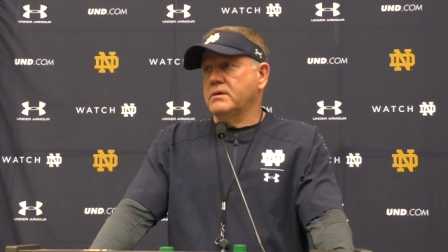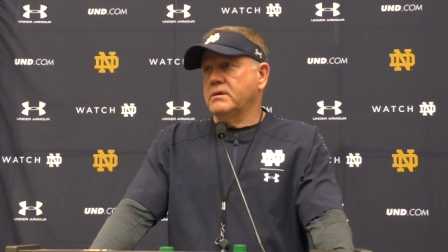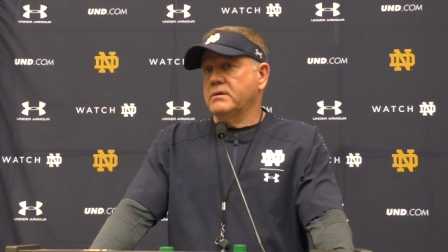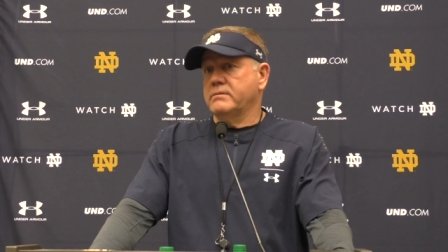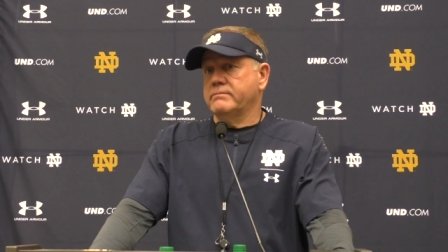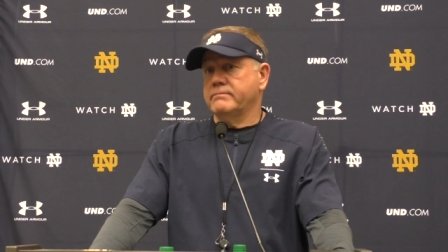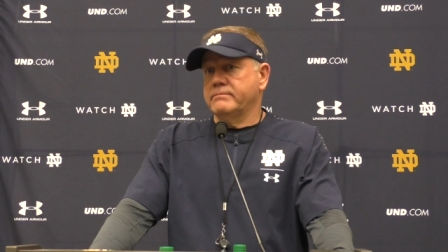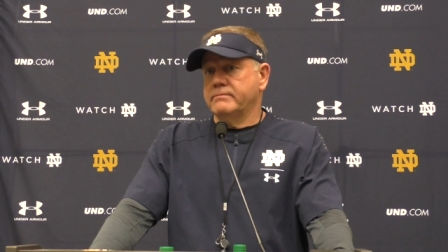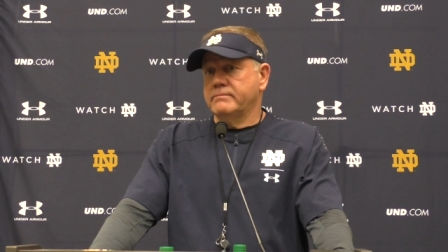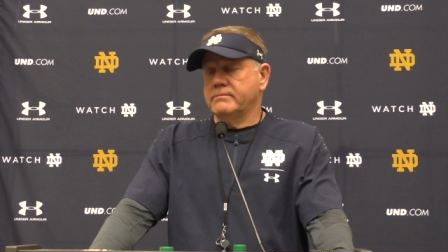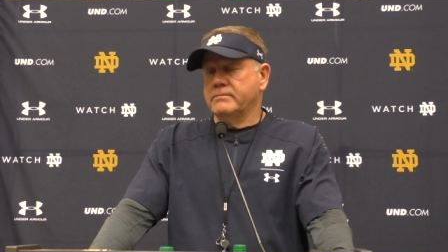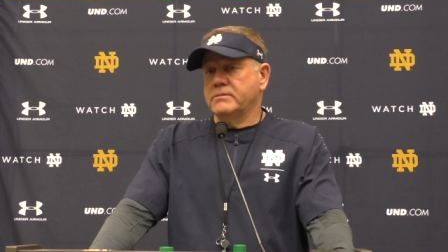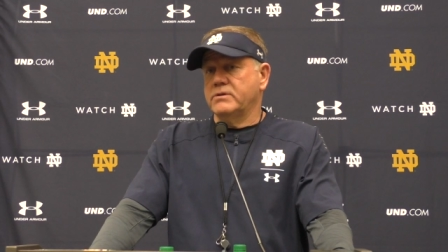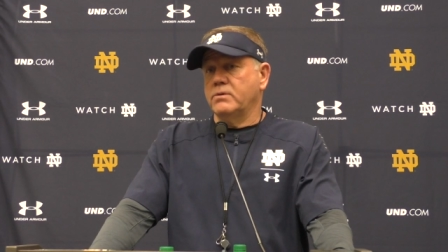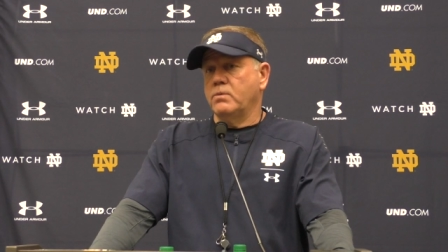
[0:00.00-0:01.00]
Um,
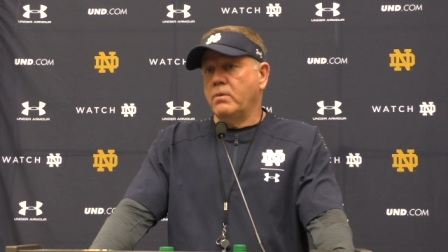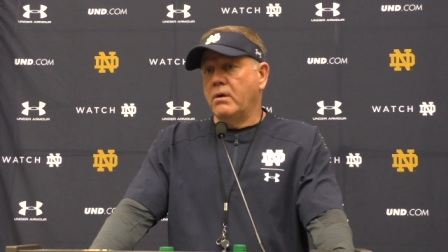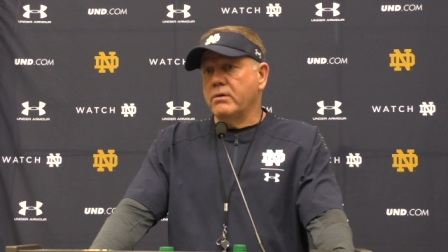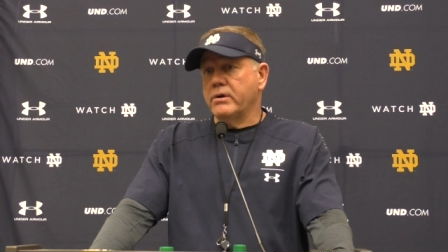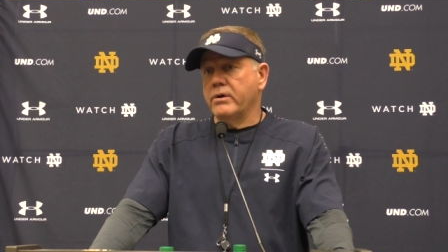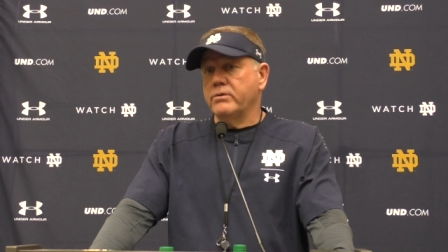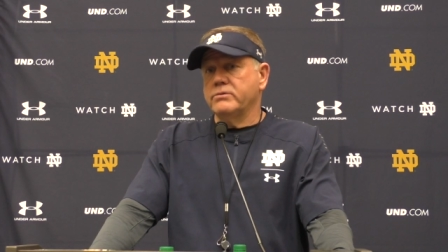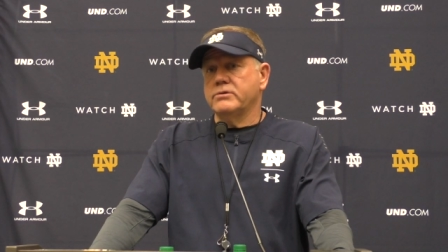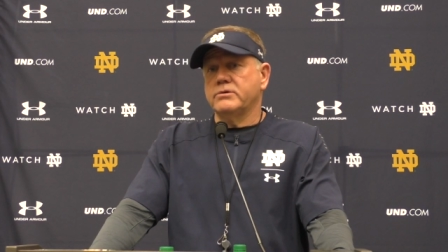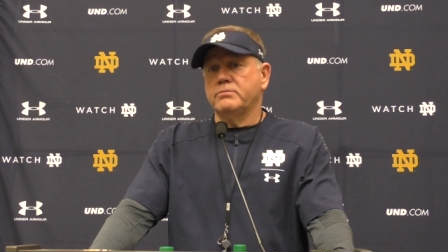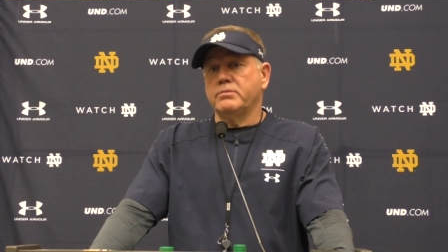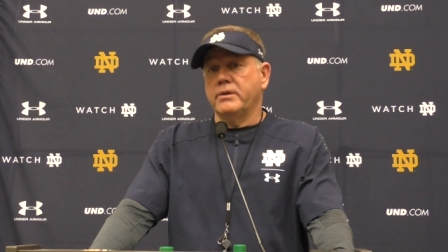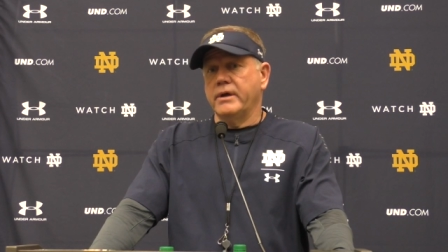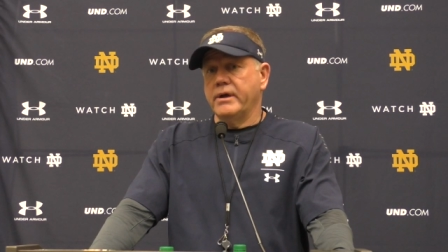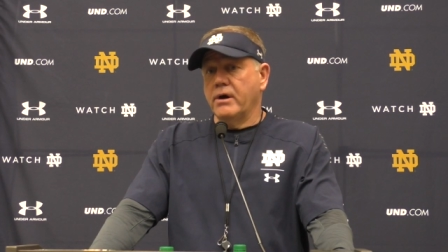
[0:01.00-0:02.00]
so well
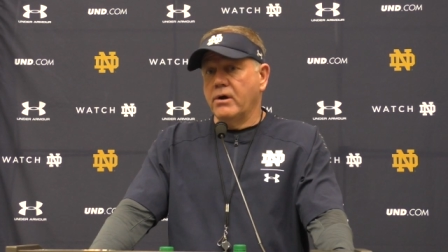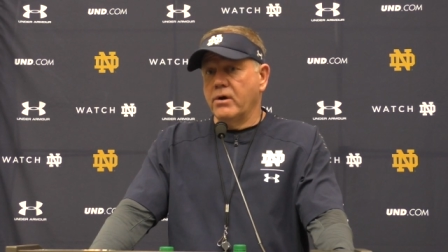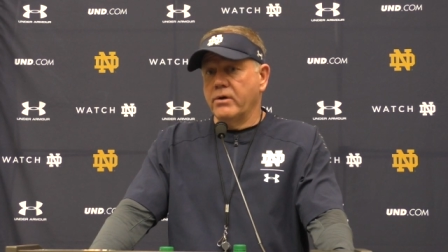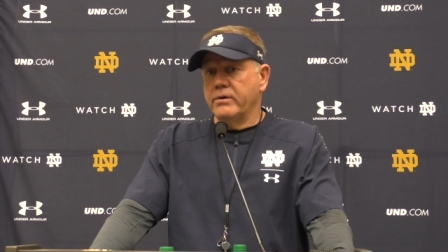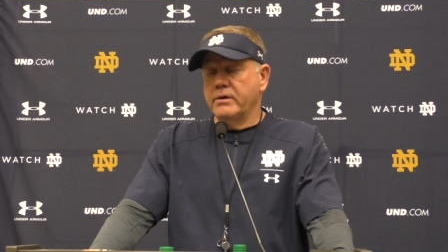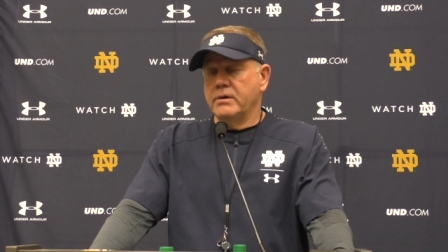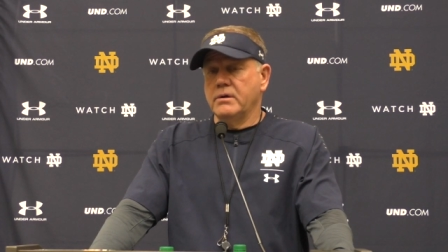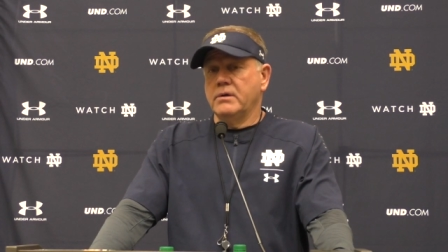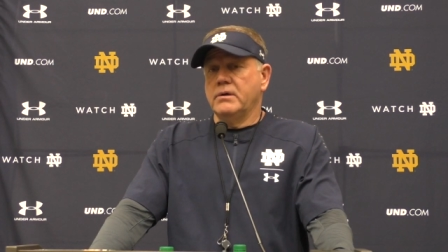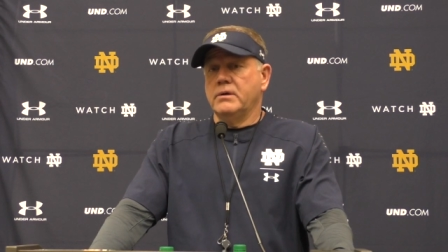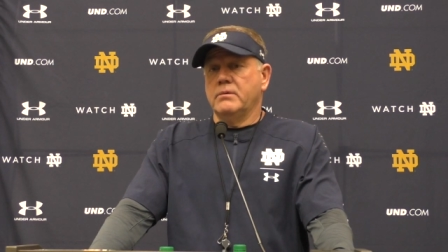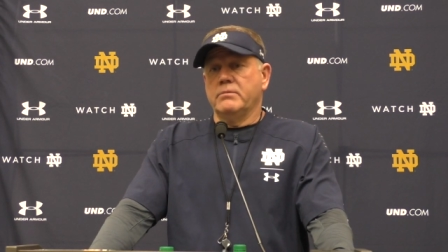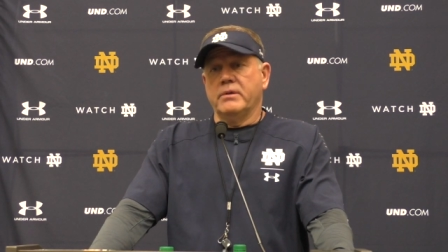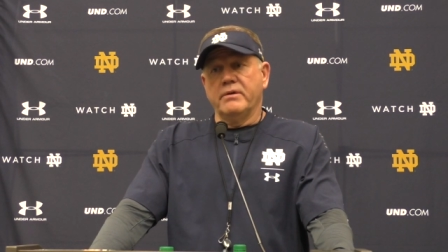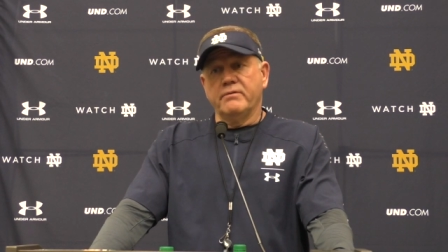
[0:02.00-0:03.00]
coached, play hard,
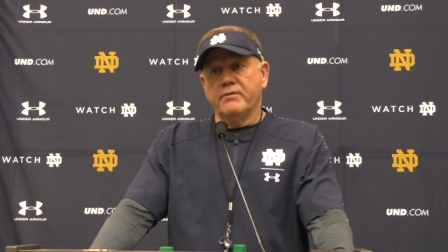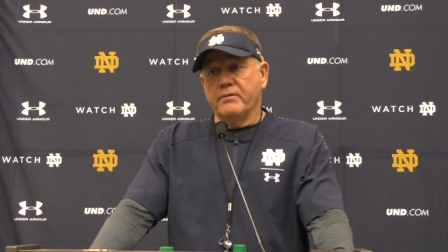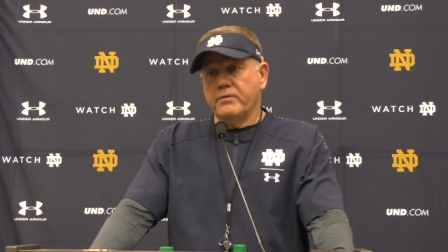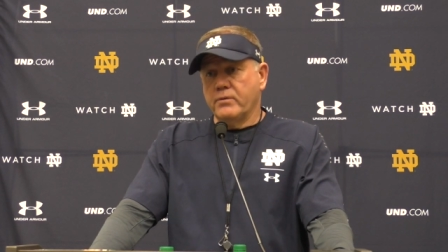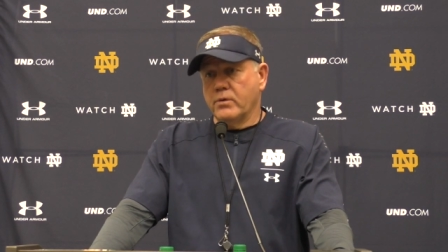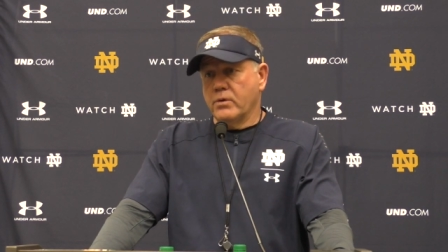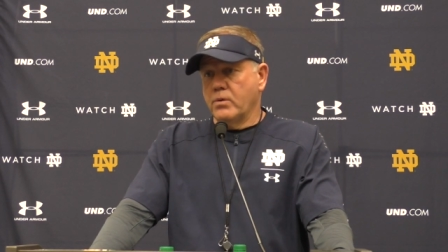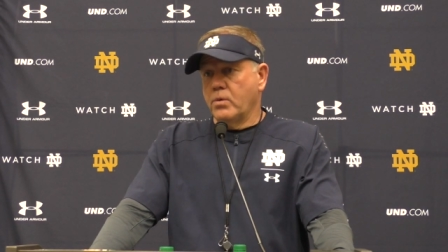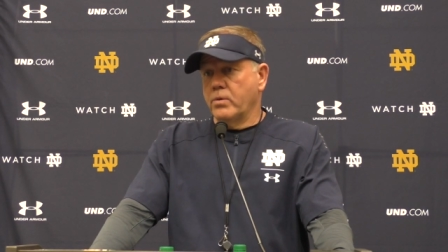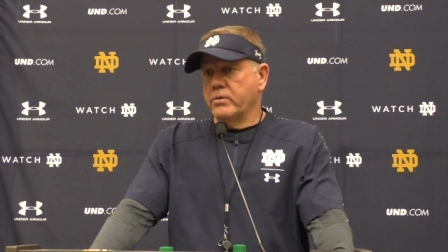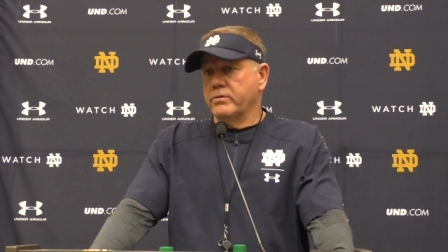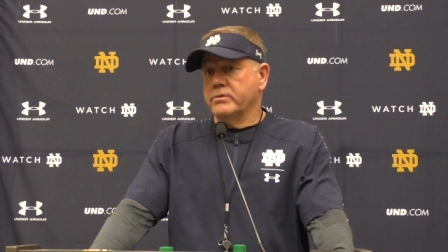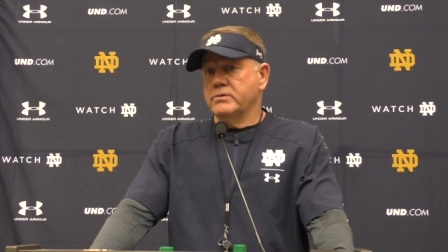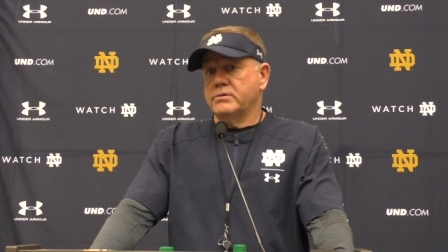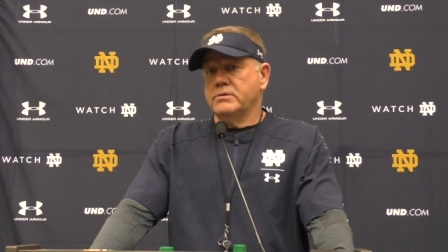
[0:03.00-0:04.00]
play for four
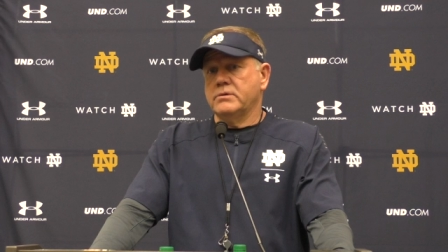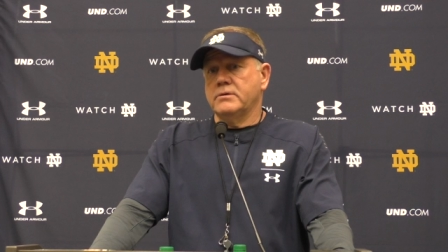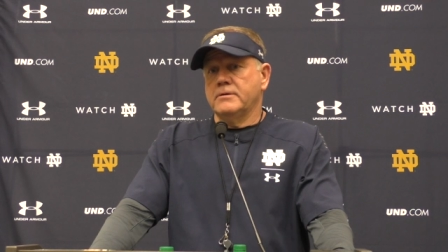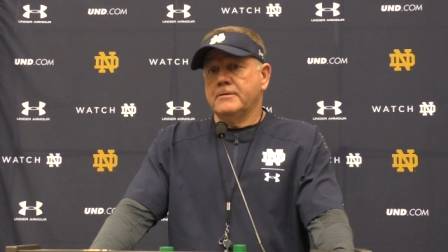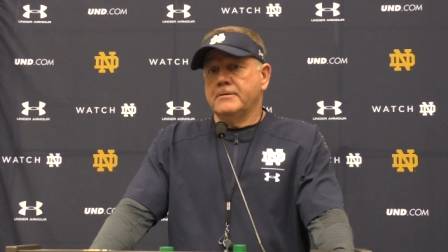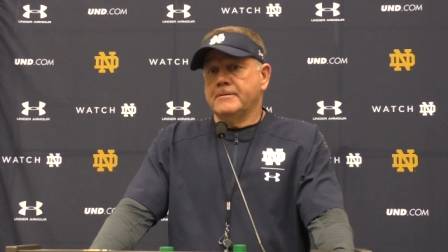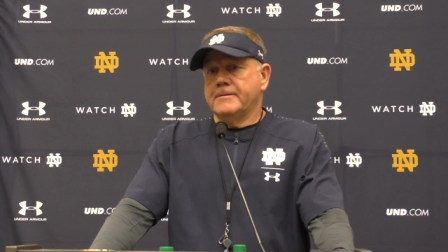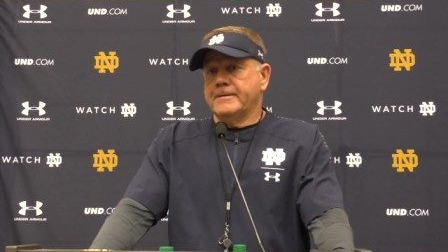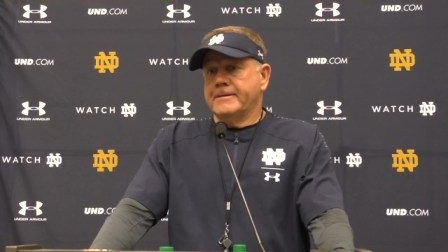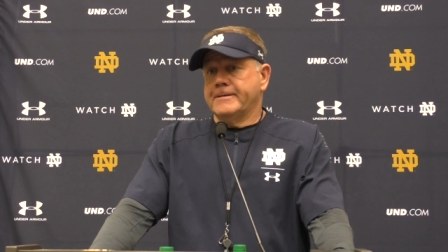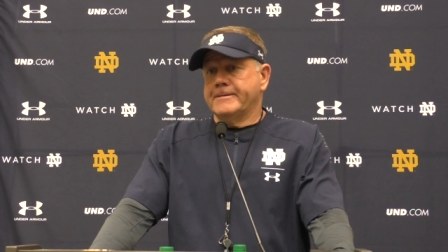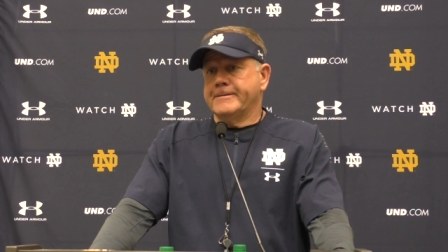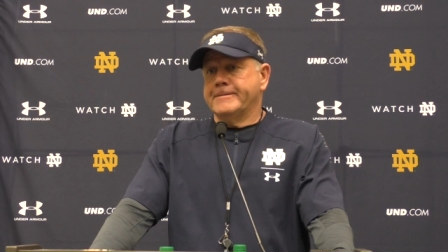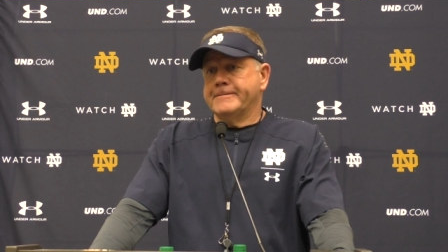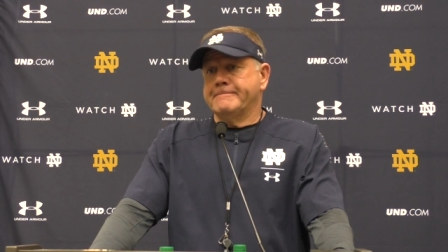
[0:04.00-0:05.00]
quarters.
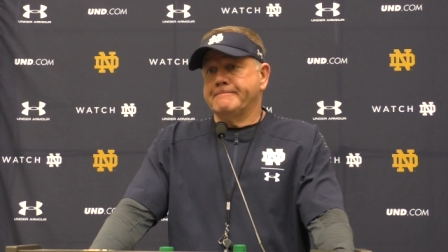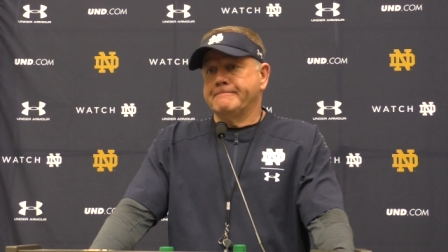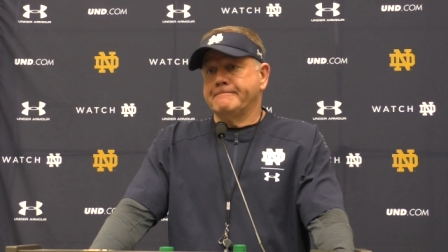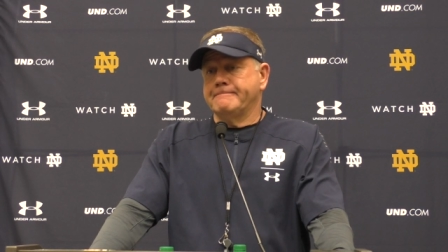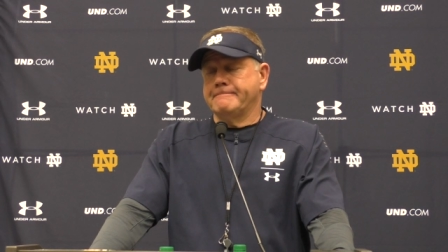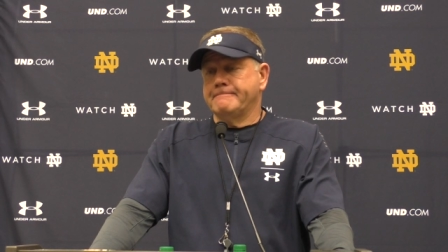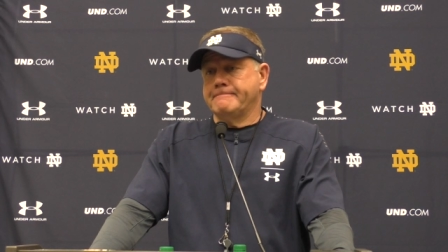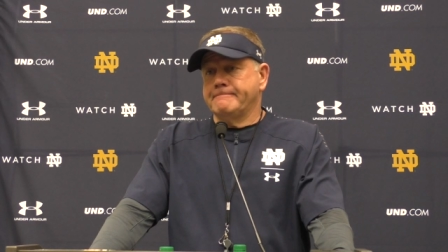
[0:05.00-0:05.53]
Um,